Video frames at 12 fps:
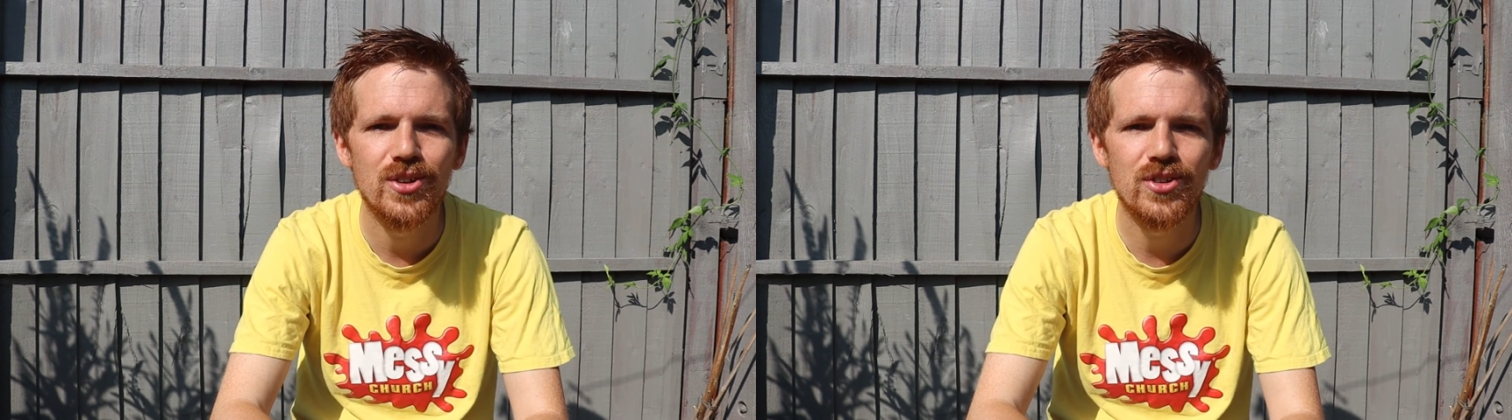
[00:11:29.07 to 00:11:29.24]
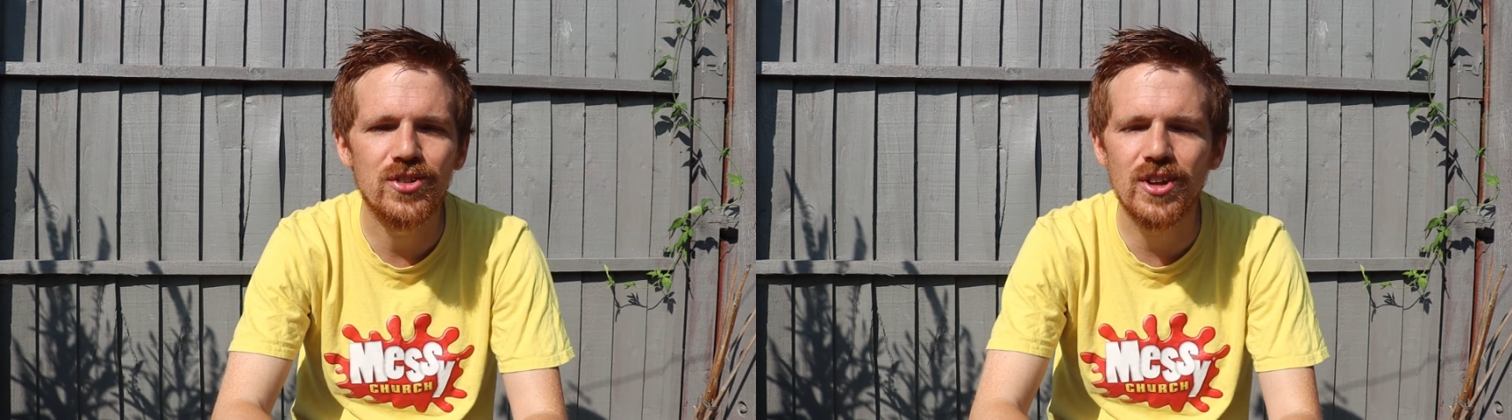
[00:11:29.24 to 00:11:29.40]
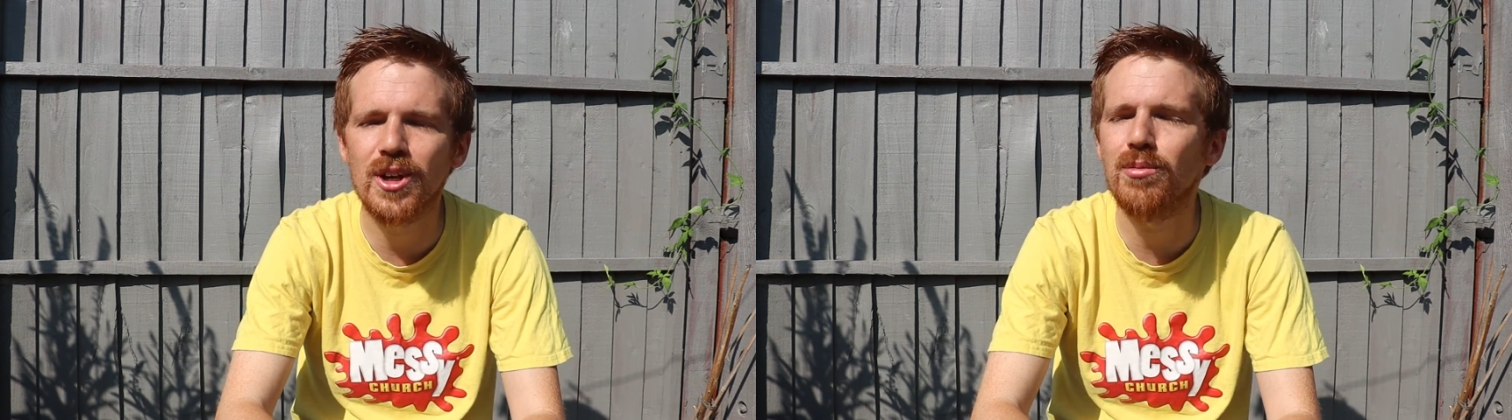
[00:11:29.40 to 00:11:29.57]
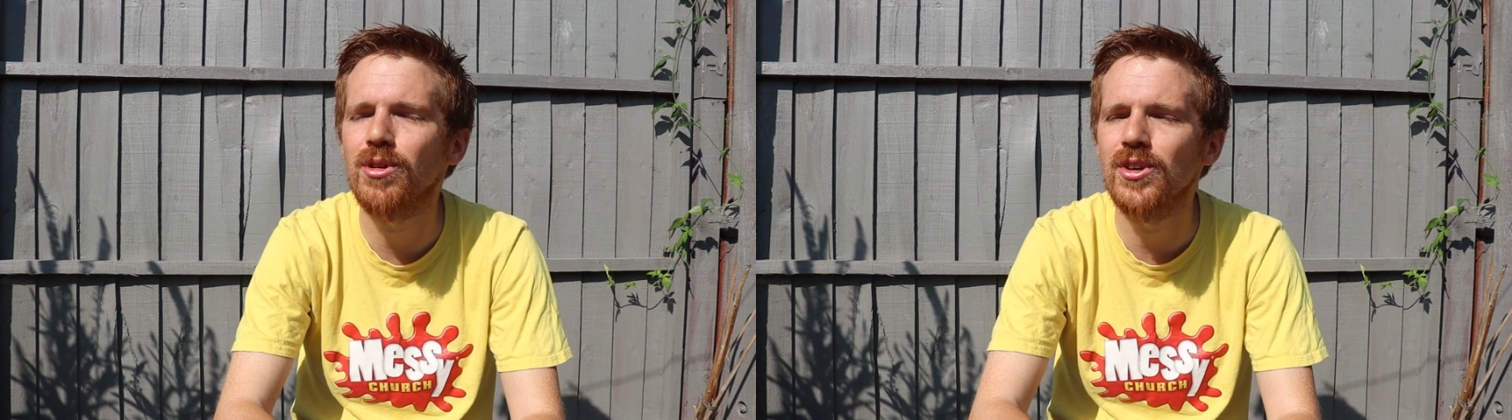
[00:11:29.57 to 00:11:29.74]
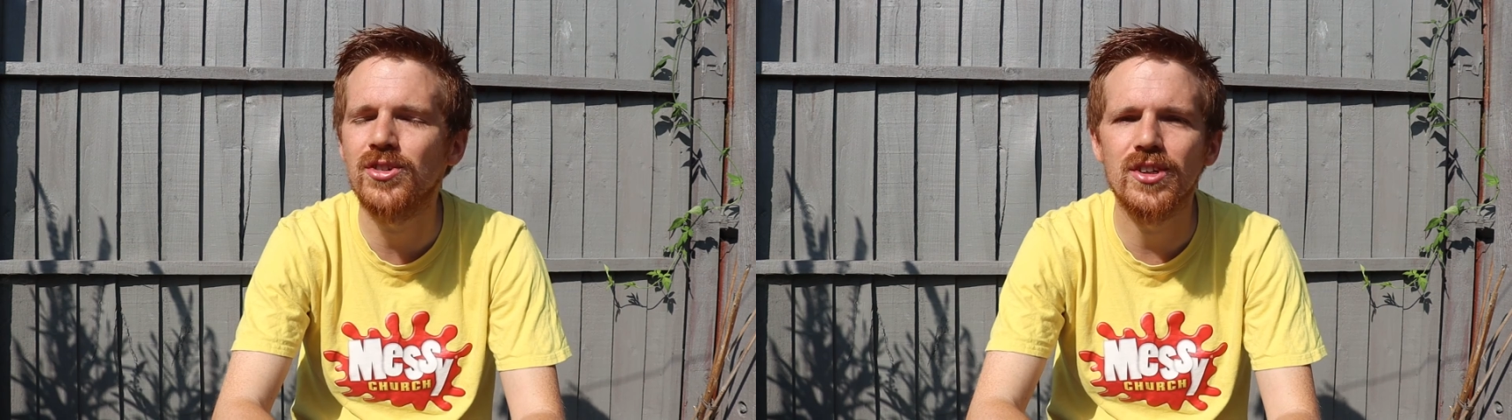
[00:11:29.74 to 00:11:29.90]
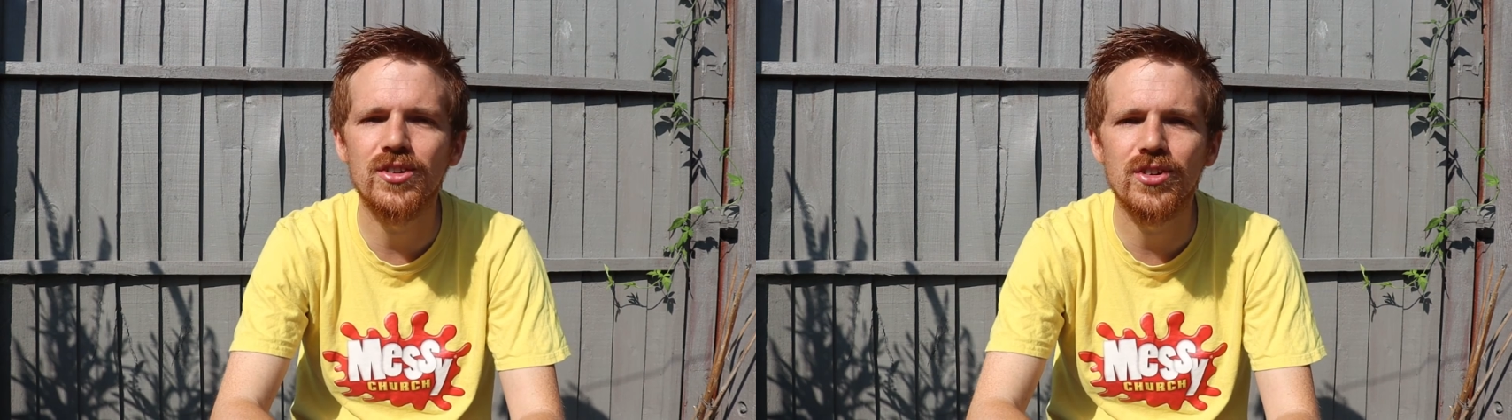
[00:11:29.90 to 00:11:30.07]
to
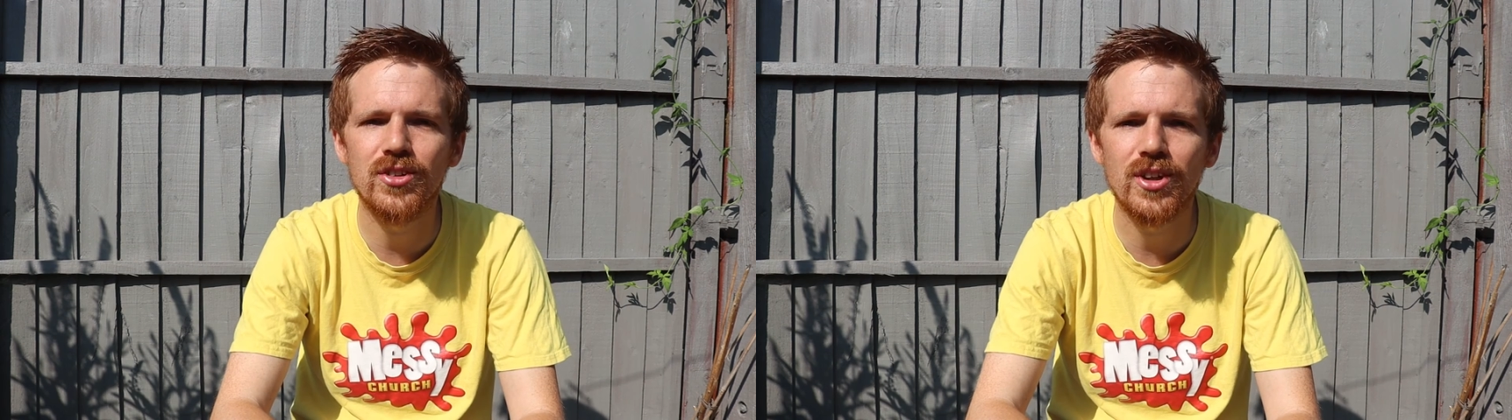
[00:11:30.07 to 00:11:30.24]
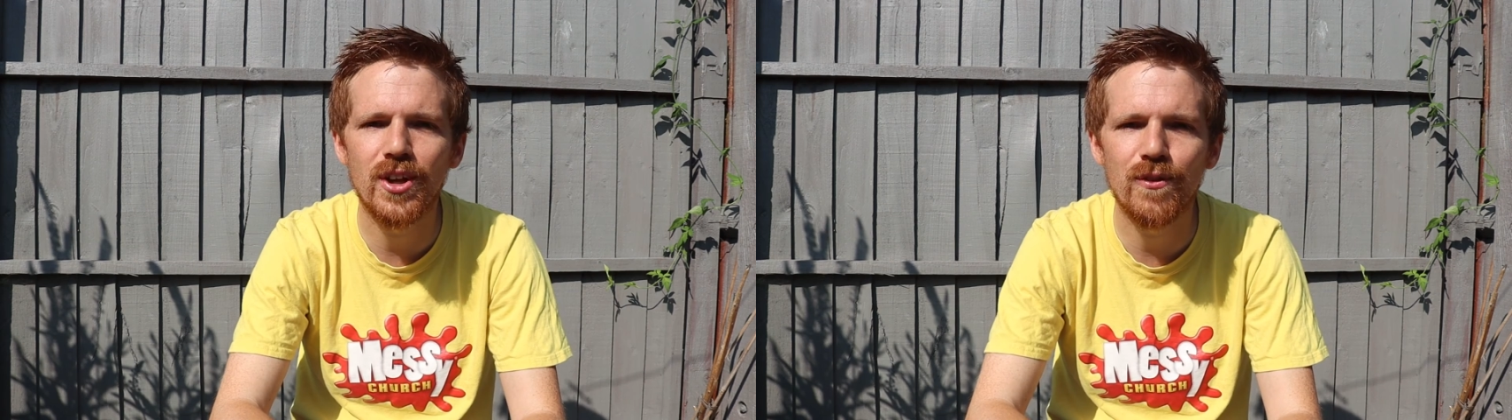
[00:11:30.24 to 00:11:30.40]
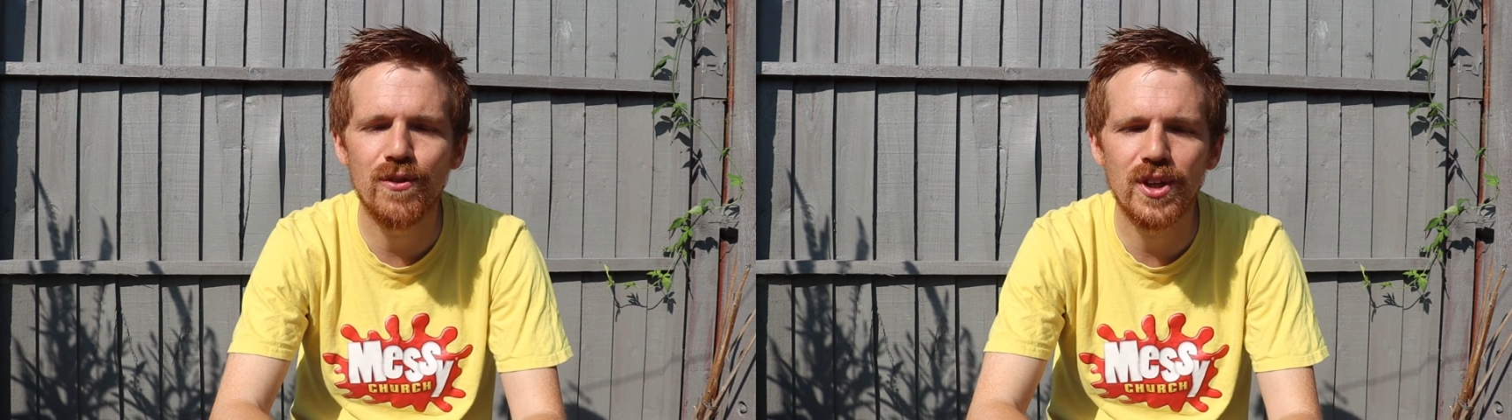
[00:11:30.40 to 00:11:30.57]
celebrate Jesus and the